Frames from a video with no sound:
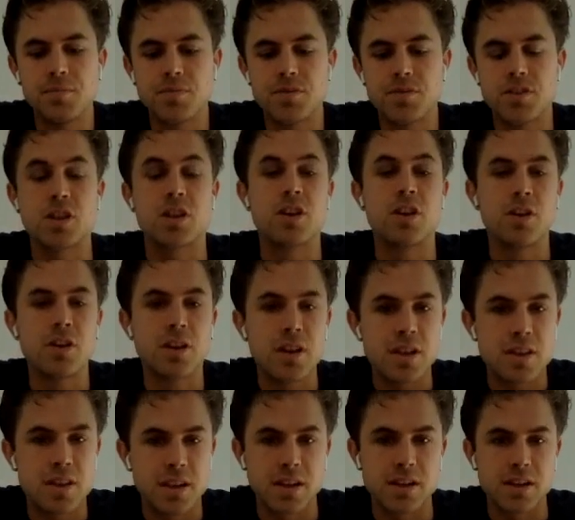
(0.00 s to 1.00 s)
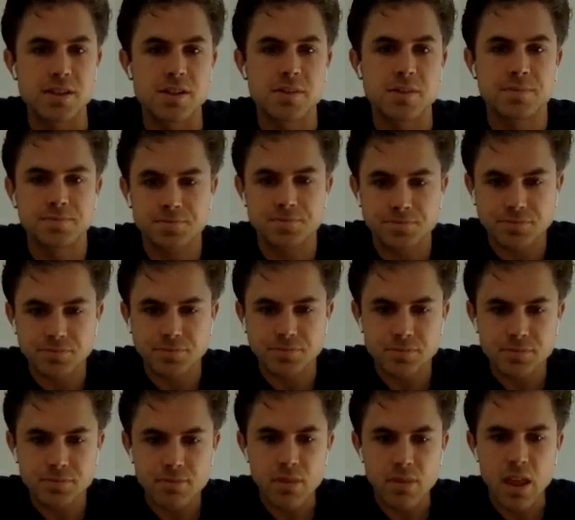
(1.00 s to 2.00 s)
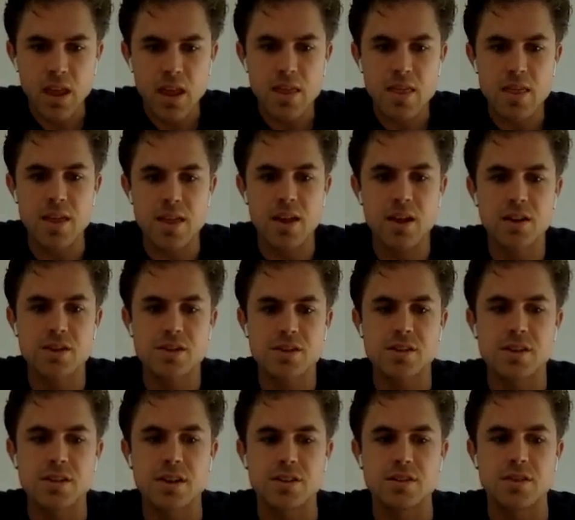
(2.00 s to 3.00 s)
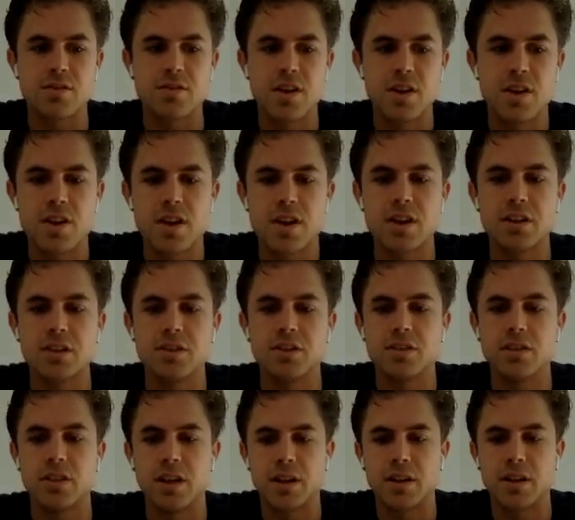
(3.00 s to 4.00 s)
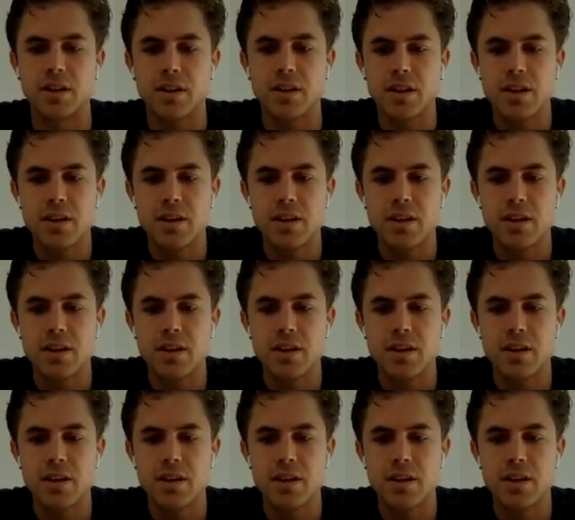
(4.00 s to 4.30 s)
security things, there's a very like